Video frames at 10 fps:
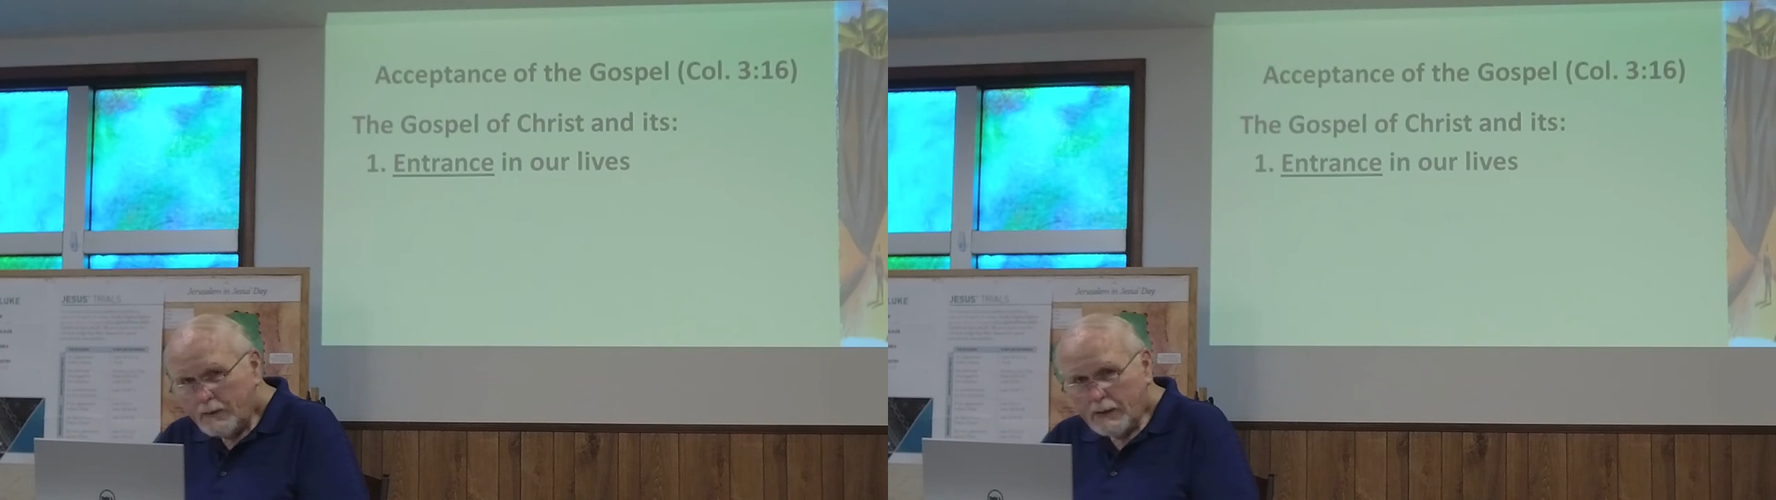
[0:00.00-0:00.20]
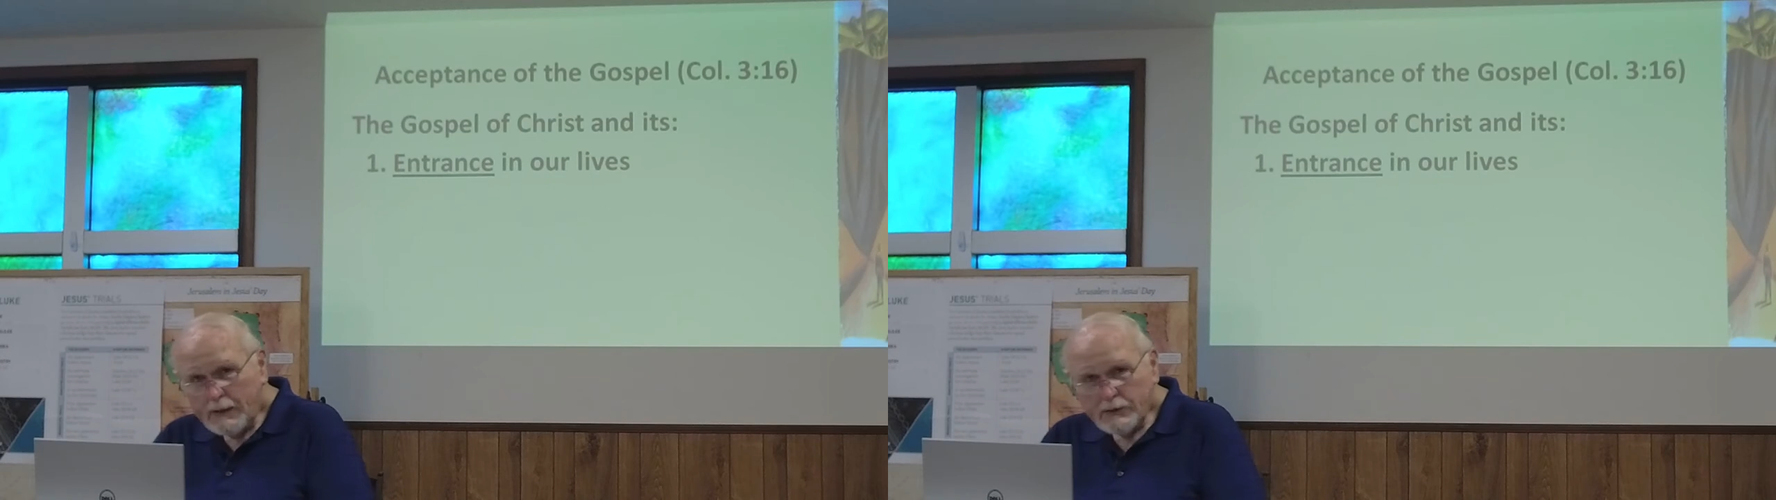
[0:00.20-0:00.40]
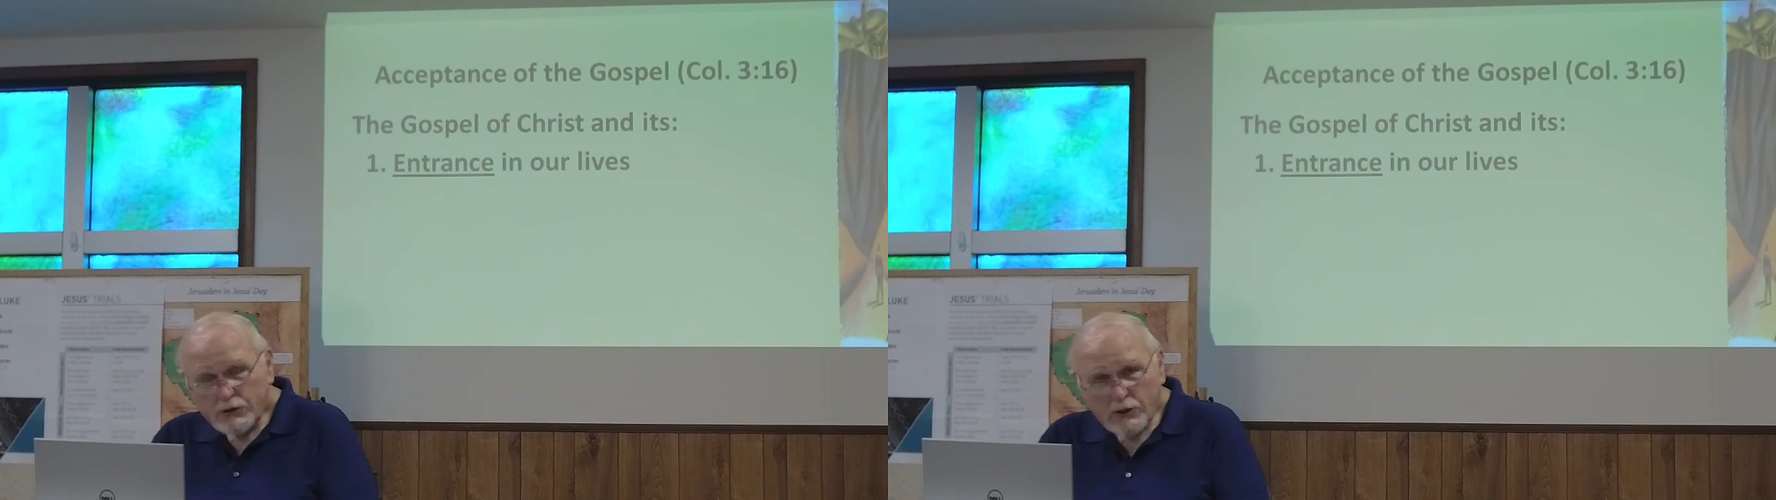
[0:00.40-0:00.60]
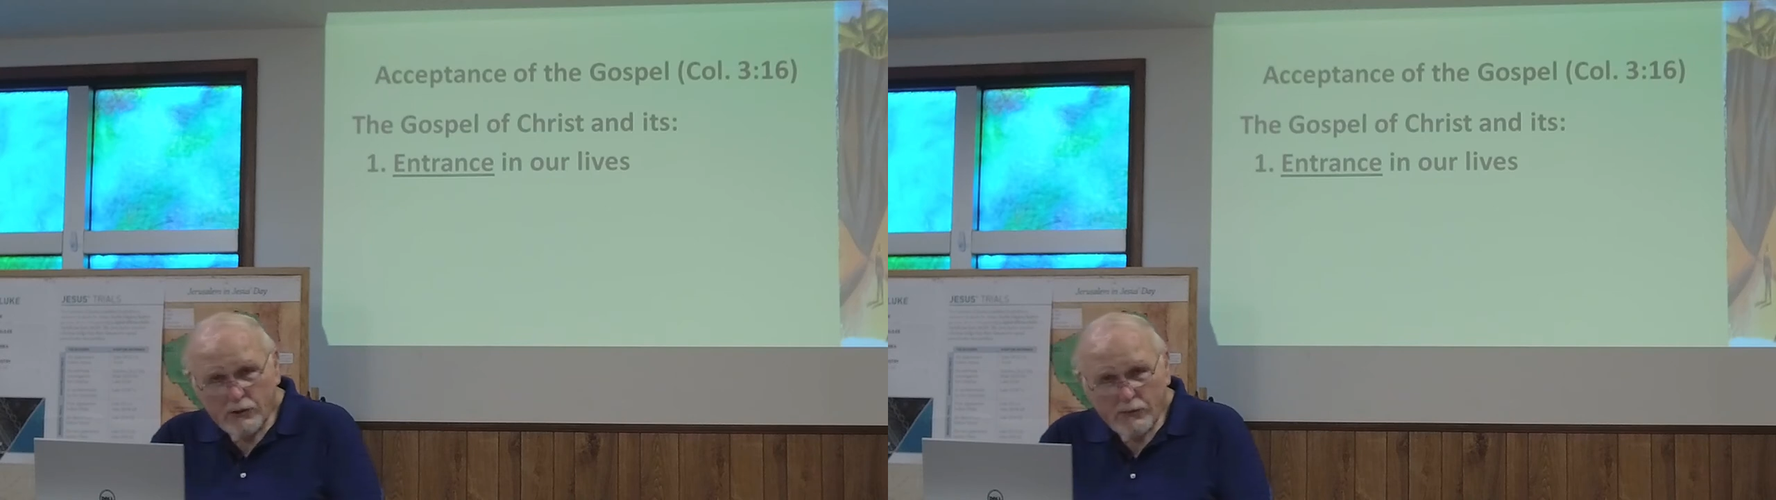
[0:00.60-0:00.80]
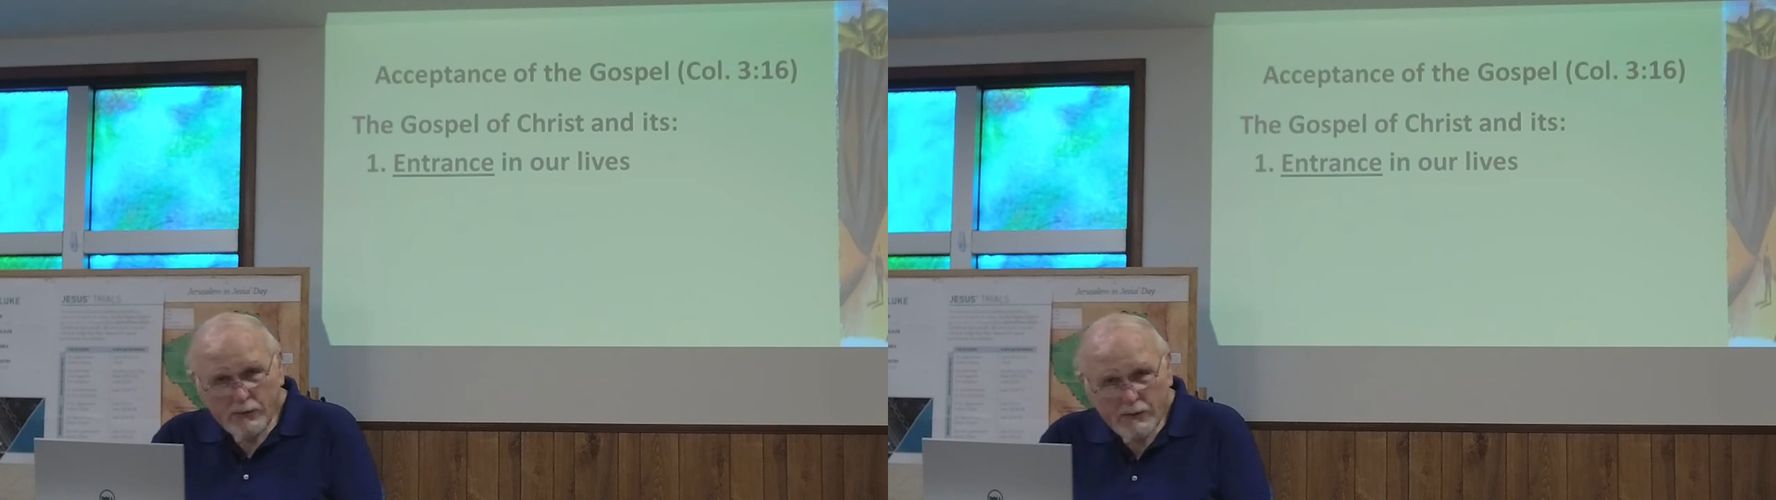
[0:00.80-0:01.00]
And
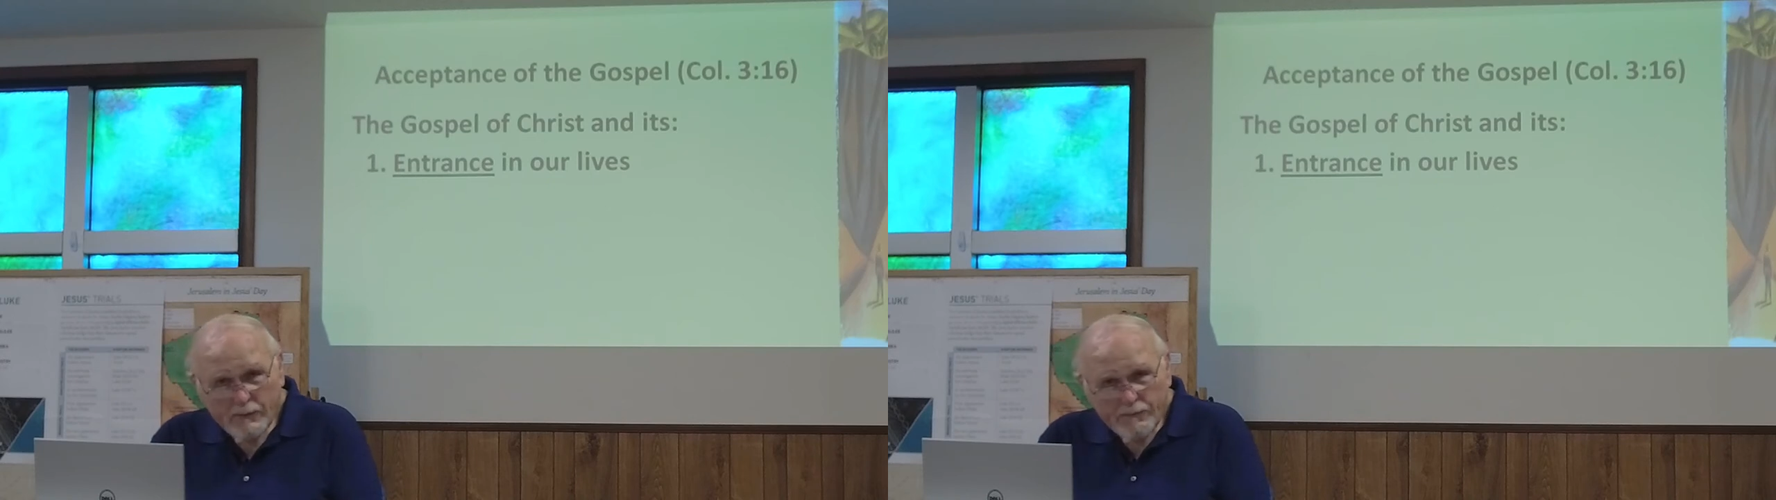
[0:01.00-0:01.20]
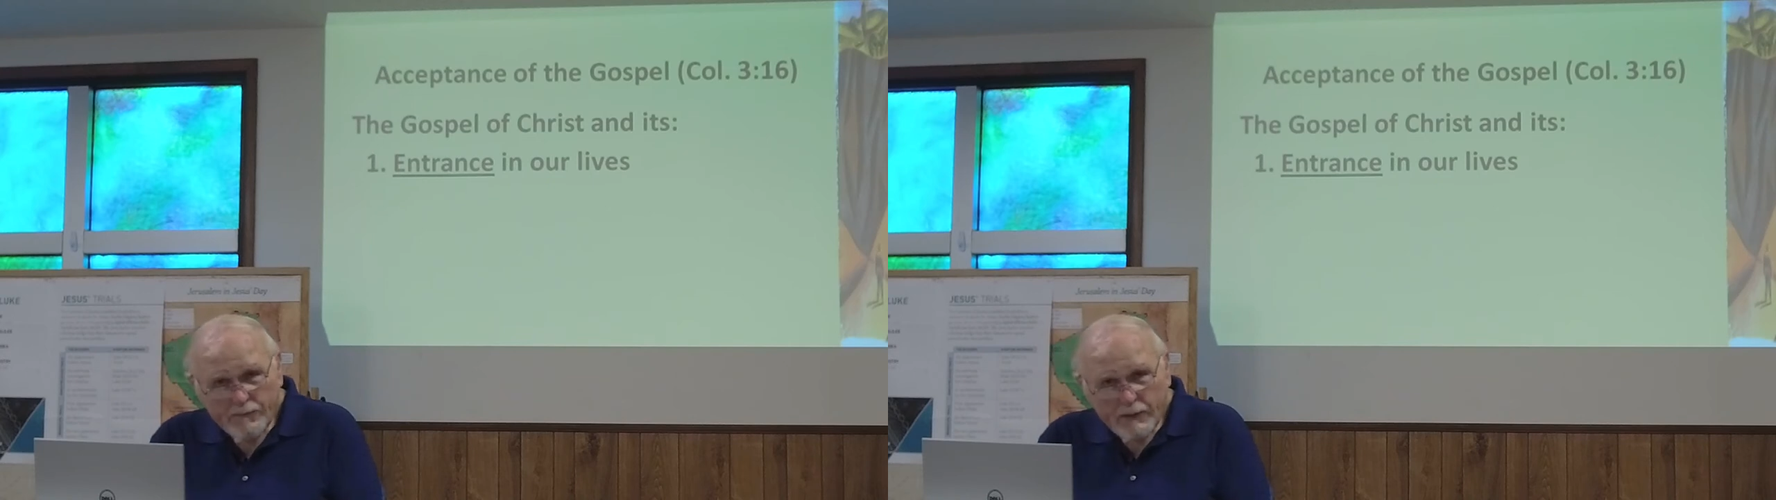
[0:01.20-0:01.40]
so,